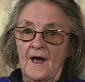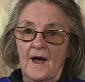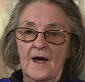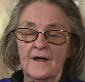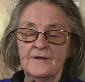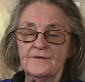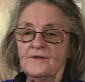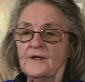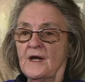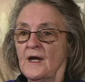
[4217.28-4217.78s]

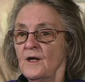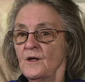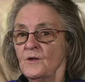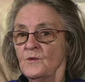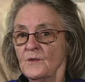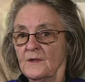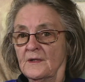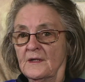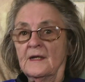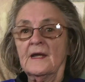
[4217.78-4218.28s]
And
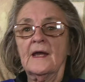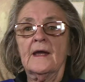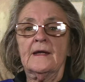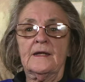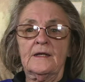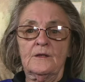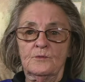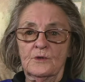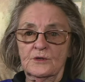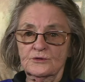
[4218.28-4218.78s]
no,
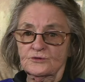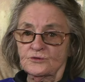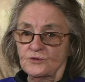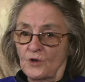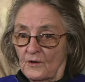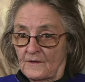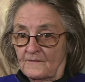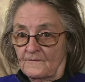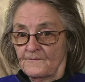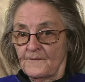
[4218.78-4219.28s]
he was
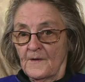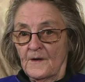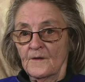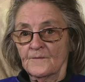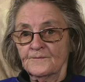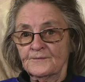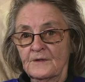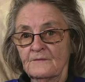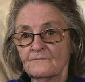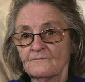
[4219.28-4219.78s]
not
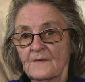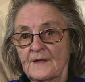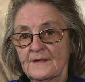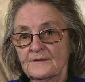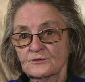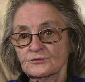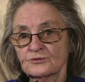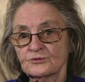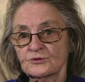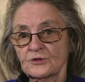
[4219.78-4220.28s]
involved in
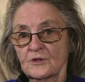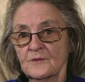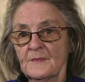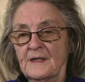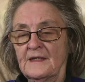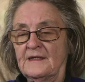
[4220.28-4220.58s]
Rendlesham.